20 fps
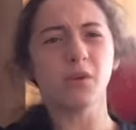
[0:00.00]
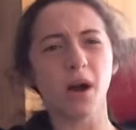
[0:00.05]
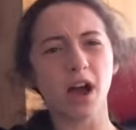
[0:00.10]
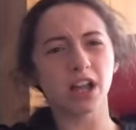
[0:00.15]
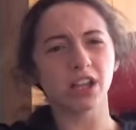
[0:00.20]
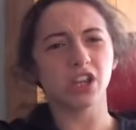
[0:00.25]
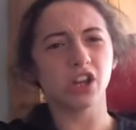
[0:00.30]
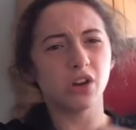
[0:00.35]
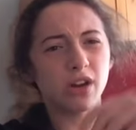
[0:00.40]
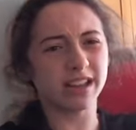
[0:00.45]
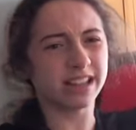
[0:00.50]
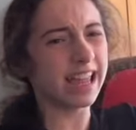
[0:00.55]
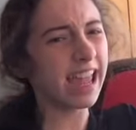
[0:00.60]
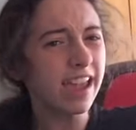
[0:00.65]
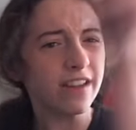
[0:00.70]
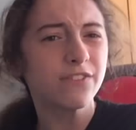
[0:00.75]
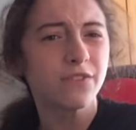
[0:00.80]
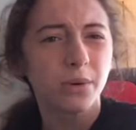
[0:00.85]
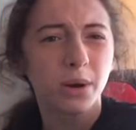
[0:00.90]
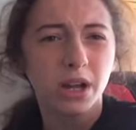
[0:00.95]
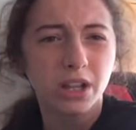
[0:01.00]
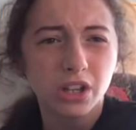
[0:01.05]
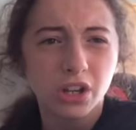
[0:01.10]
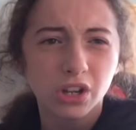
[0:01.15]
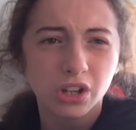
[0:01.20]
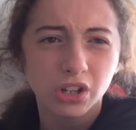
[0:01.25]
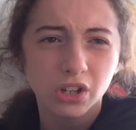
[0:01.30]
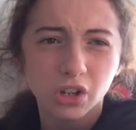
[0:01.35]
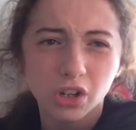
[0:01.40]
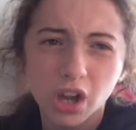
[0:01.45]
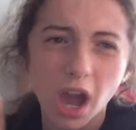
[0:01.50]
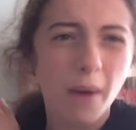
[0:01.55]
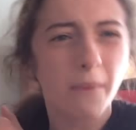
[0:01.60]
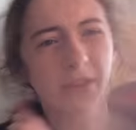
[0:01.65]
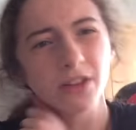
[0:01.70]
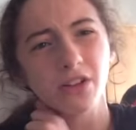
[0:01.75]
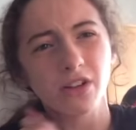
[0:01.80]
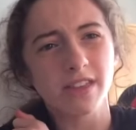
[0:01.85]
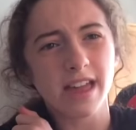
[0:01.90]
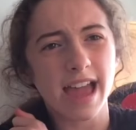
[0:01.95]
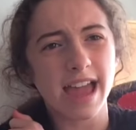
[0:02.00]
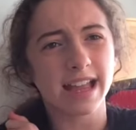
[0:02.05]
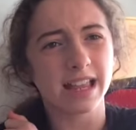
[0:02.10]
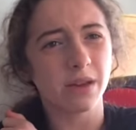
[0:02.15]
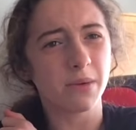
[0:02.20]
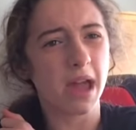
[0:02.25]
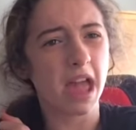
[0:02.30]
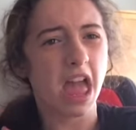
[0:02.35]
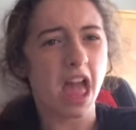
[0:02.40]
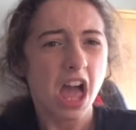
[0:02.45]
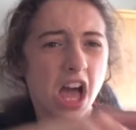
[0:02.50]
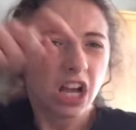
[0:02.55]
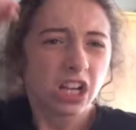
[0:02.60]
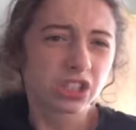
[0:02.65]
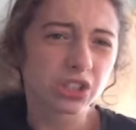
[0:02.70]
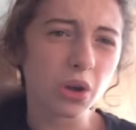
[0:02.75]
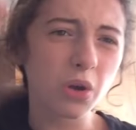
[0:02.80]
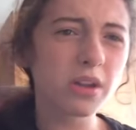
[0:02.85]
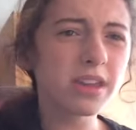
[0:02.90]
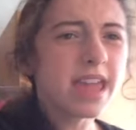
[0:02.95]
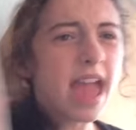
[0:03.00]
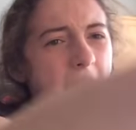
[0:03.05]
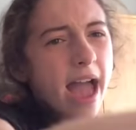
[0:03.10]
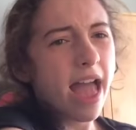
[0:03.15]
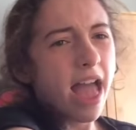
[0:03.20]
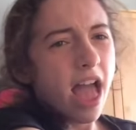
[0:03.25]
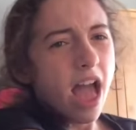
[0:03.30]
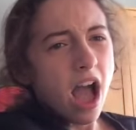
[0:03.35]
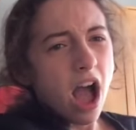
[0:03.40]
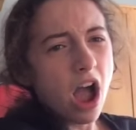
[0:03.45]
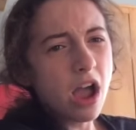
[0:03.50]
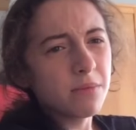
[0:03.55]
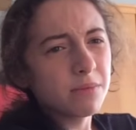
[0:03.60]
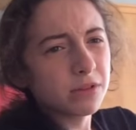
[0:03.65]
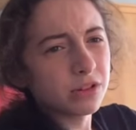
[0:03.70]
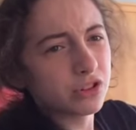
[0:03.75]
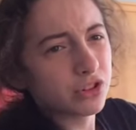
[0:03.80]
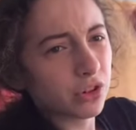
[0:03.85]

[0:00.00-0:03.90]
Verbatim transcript: you are new. And if you are not new, go and do that anyway. So yeah, hope you